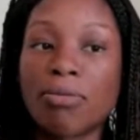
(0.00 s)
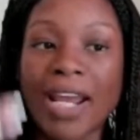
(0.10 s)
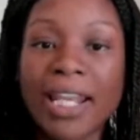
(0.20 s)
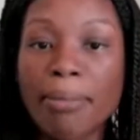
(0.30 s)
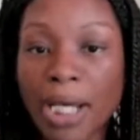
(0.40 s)

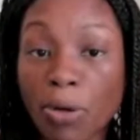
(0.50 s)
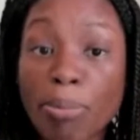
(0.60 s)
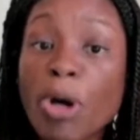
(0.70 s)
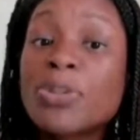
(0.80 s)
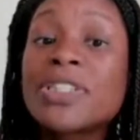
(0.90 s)
writing about
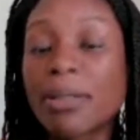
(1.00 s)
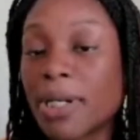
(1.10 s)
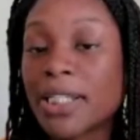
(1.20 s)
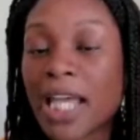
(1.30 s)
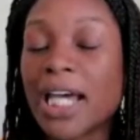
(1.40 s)
or posting
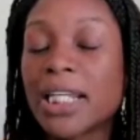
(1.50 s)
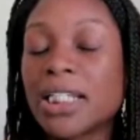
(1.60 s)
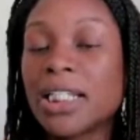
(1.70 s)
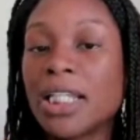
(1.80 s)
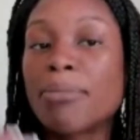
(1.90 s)
about that
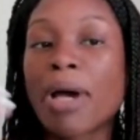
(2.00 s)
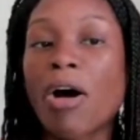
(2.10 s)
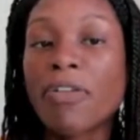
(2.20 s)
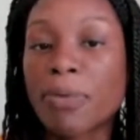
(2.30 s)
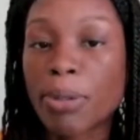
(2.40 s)
in my
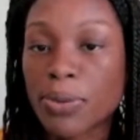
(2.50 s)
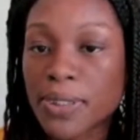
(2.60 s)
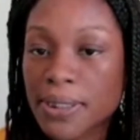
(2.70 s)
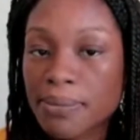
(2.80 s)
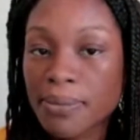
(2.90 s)
offer
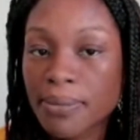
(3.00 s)
post.